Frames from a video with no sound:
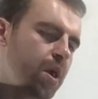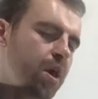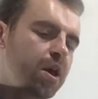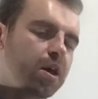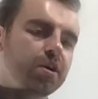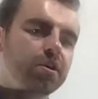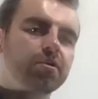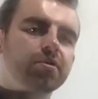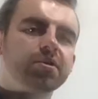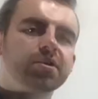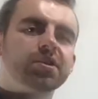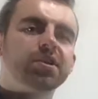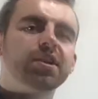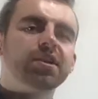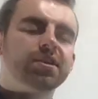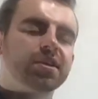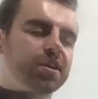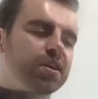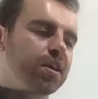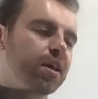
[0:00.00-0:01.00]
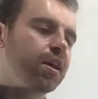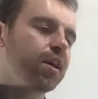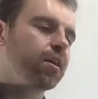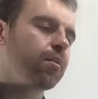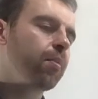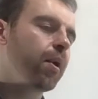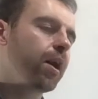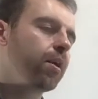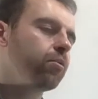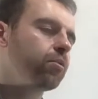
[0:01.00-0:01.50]
You just need to think
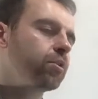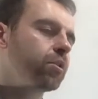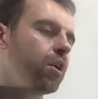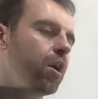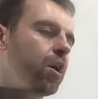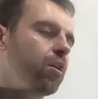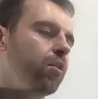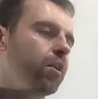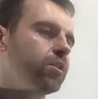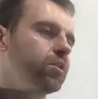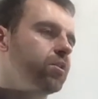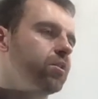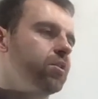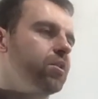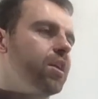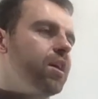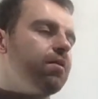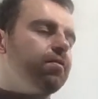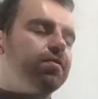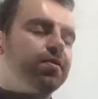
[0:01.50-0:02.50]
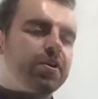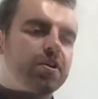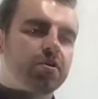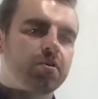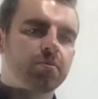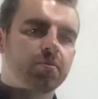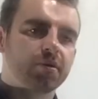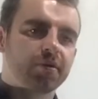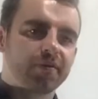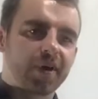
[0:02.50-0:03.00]
about, right, so there's an infinite
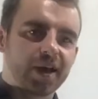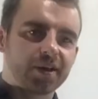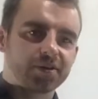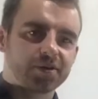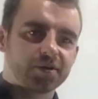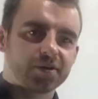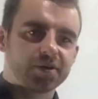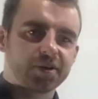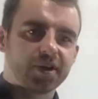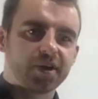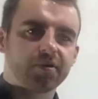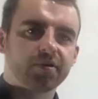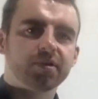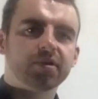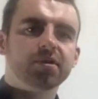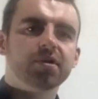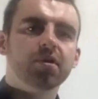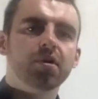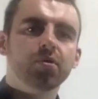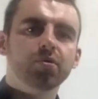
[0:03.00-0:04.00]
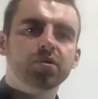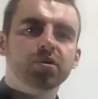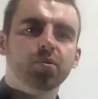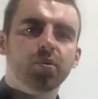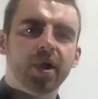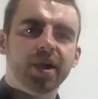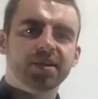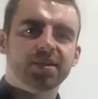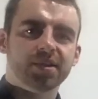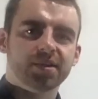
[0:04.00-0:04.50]
number of answers here and there's loads of
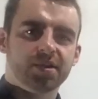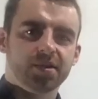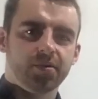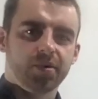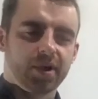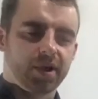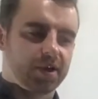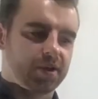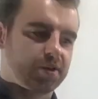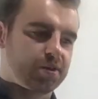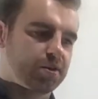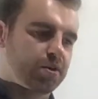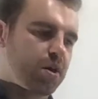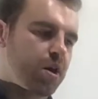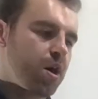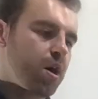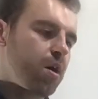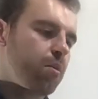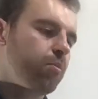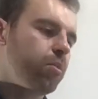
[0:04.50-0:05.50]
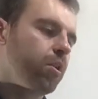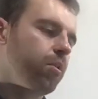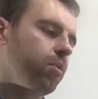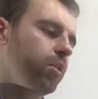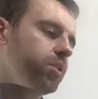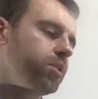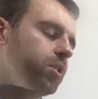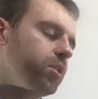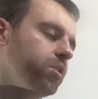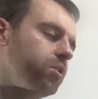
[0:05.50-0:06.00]
ways of doing it. But I
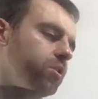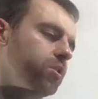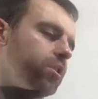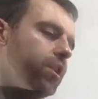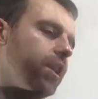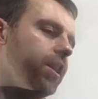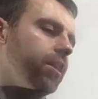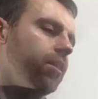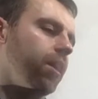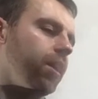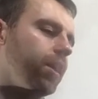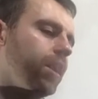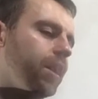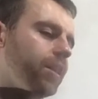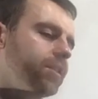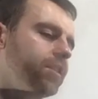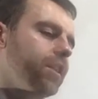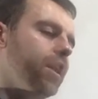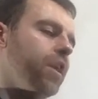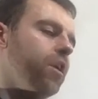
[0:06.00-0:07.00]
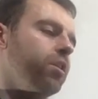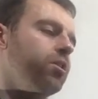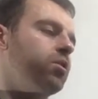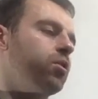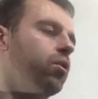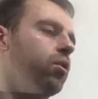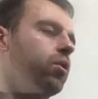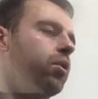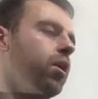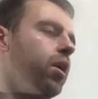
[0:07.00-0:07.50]
want you to just think, like, let's say I
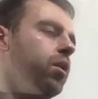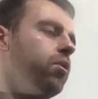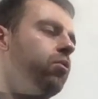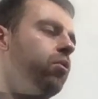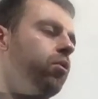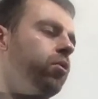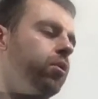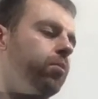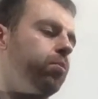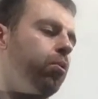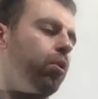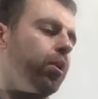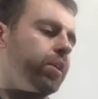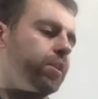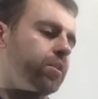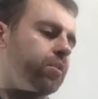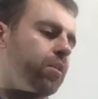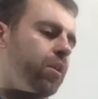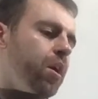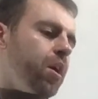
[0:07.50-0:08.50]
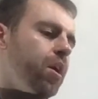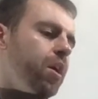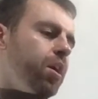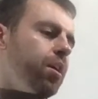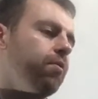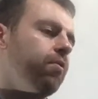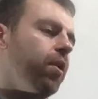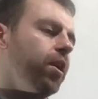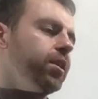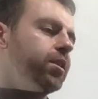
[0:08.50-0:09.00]
took another point.
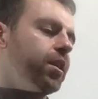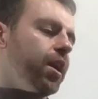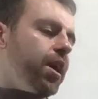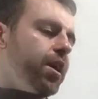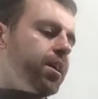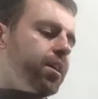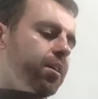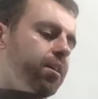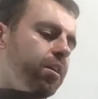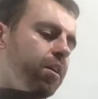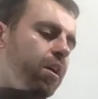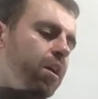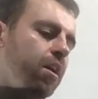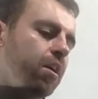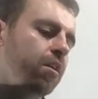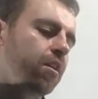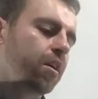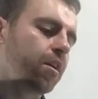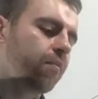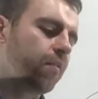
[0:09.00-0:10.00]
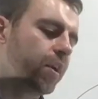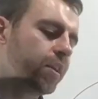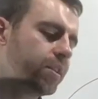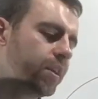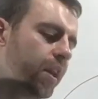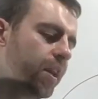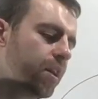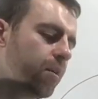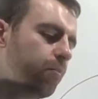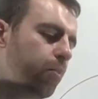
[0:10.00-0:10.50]
If I take
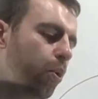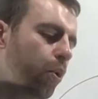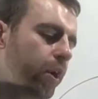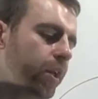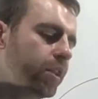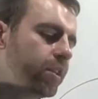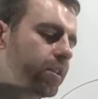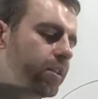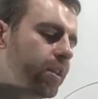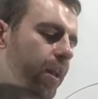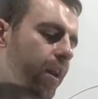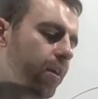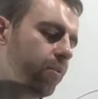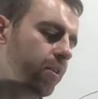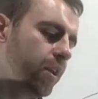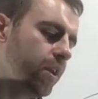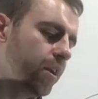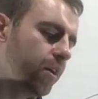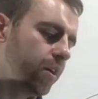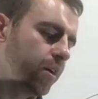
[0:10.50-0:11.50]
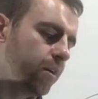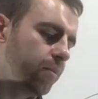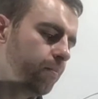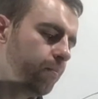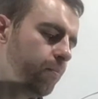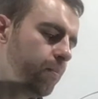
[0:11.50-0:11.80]
a point down here,